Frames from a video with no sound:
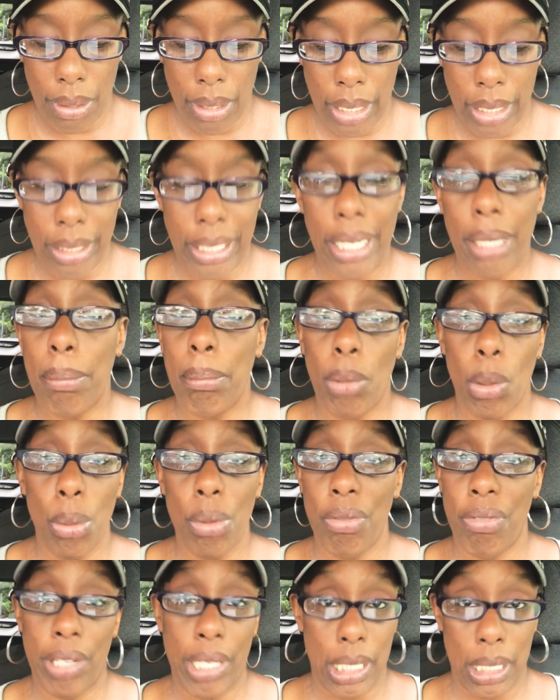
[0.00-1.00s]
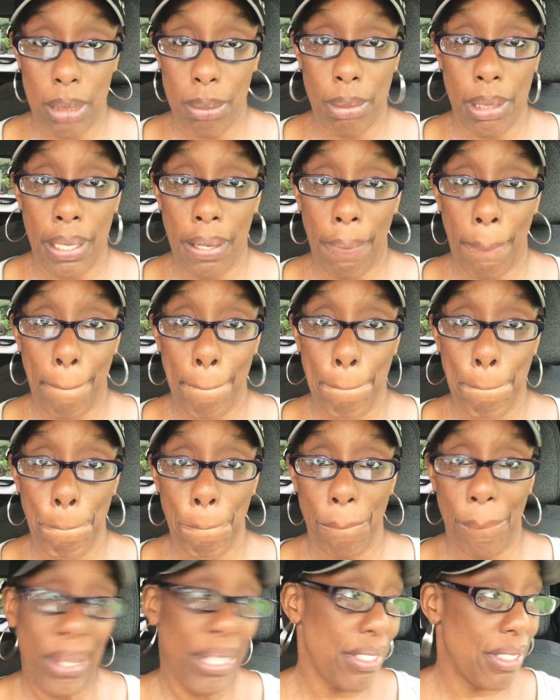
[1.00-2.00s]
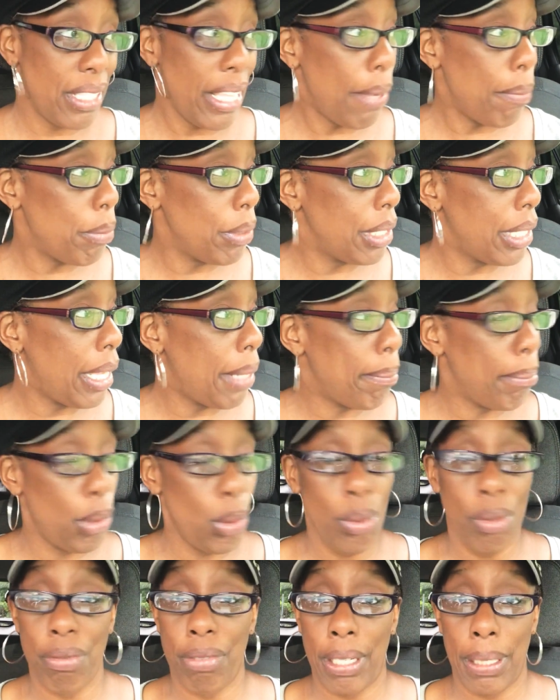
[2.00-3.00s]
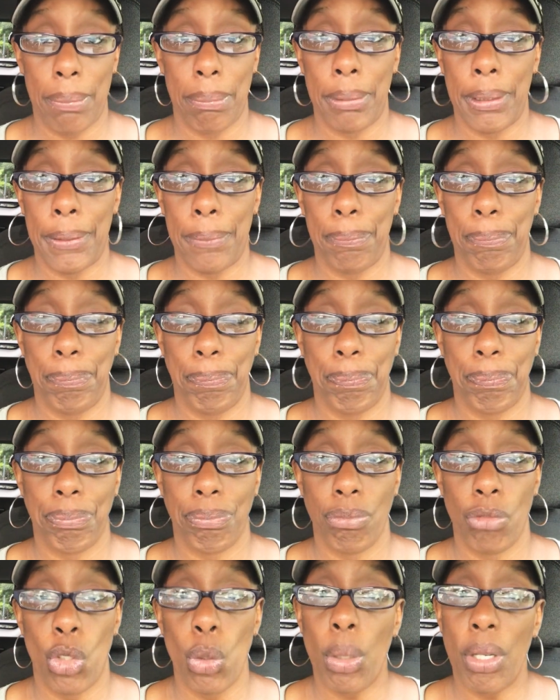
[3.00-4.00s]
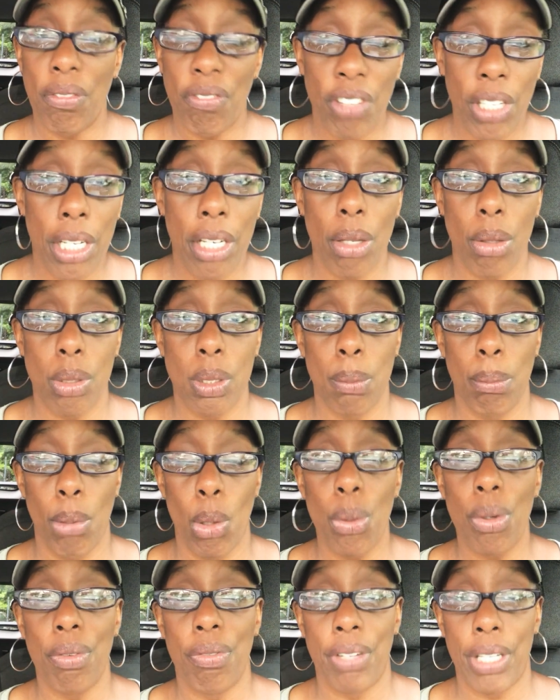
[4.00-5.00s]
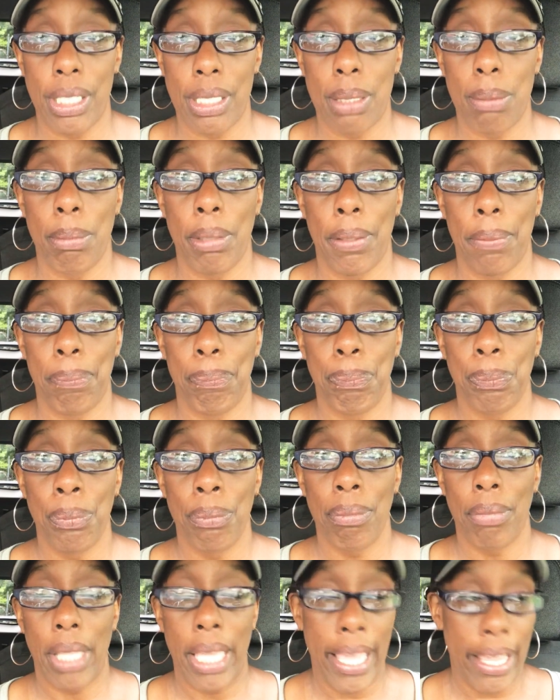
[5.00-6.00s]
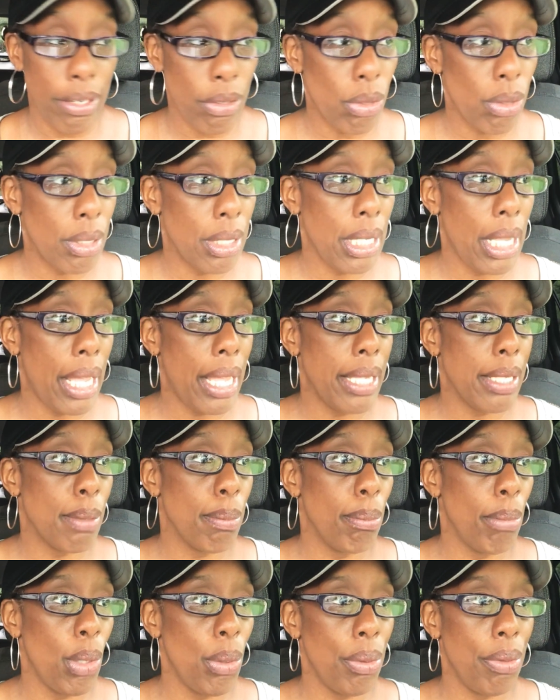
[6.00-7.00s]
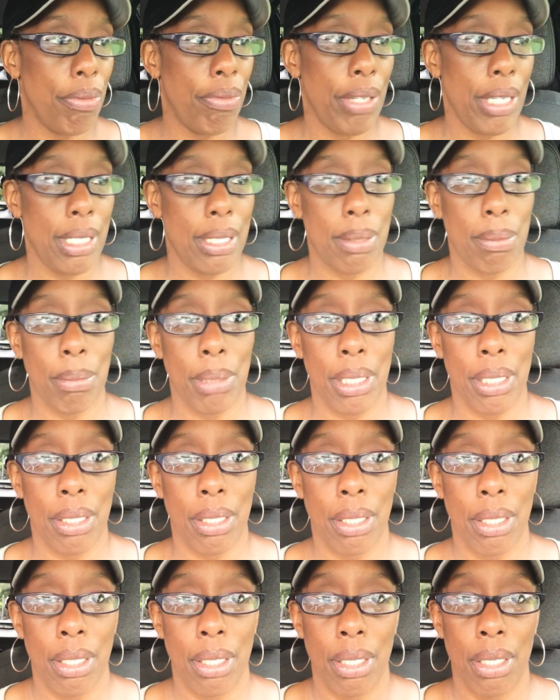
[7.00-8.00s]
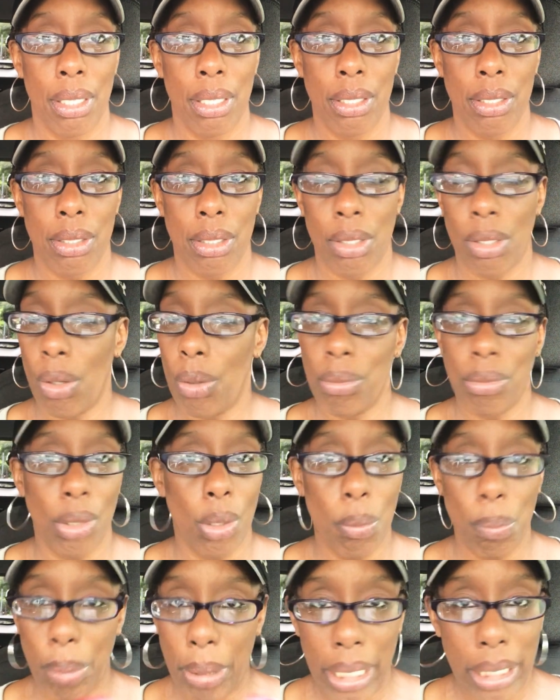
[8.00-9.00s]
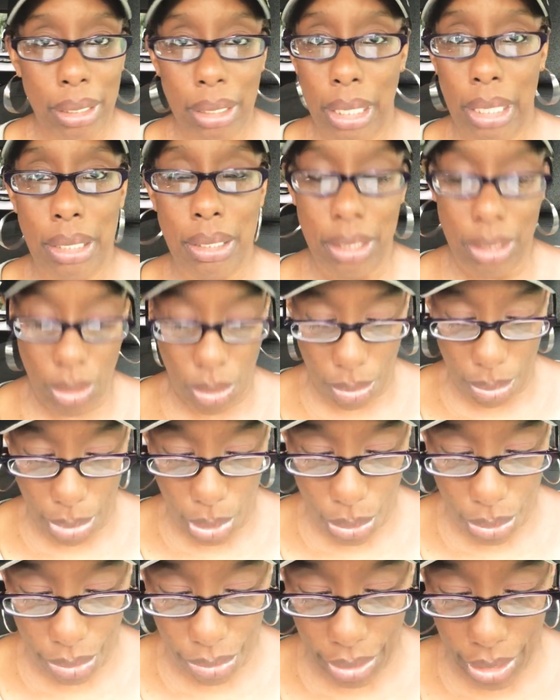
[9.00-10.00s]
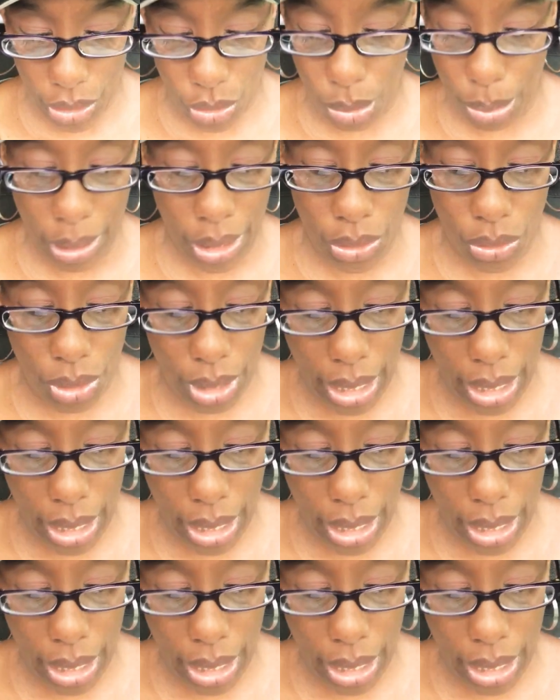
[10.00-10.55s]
that it motivates me, because that would not motivate me. Doing videos motivates me. Exercise motivates me. So don't pick things that don't motivate you, because